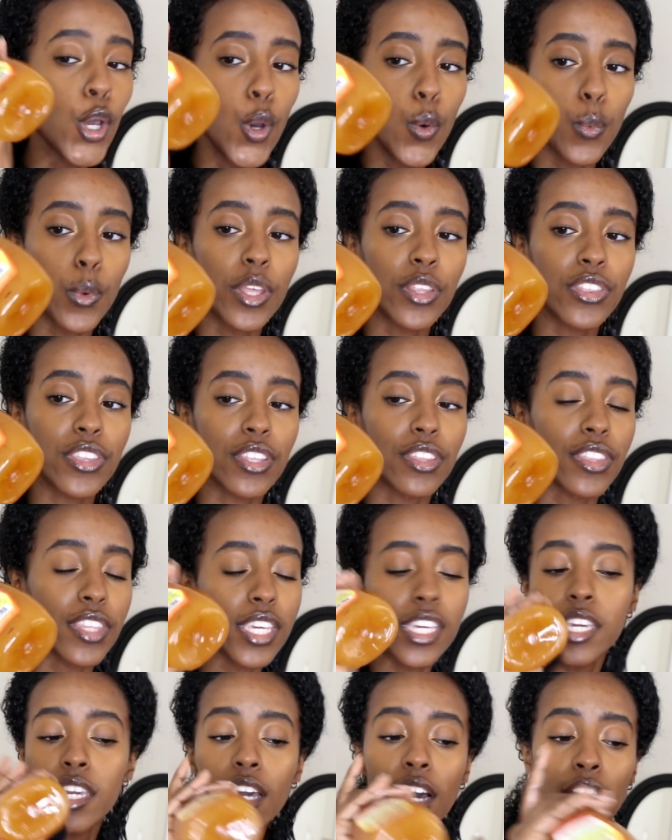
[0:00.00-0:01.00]
with
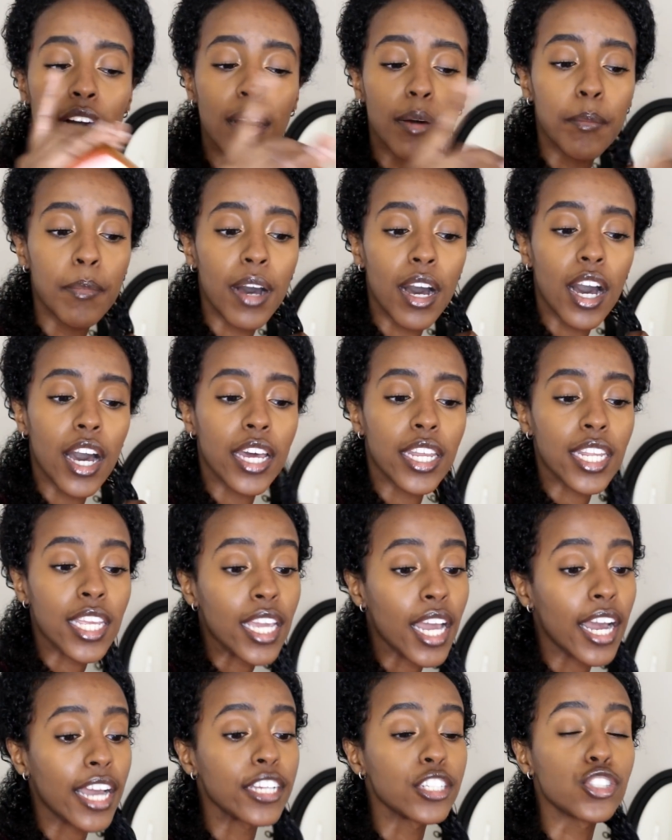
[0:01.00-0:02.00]
the Honey
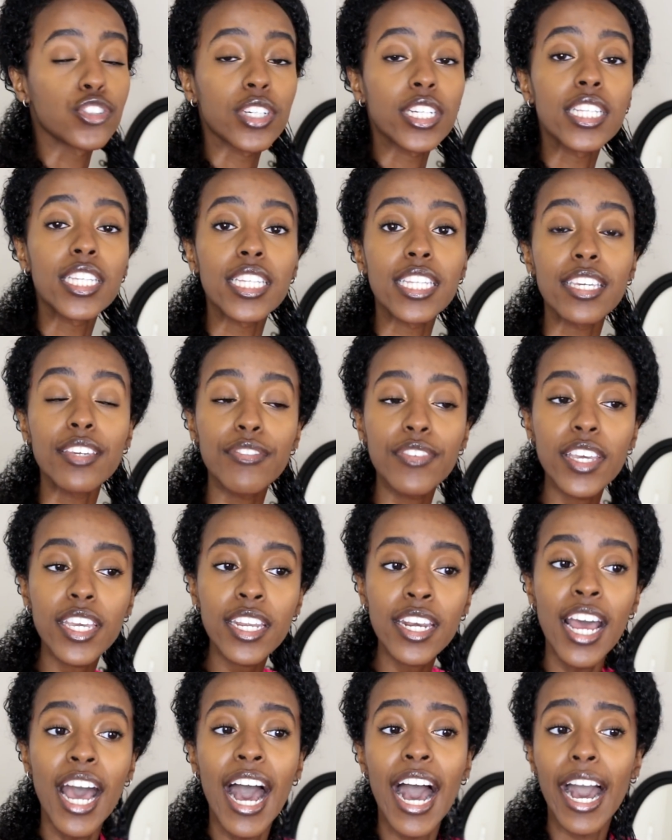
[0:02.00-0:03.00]
Hydrate leave-in,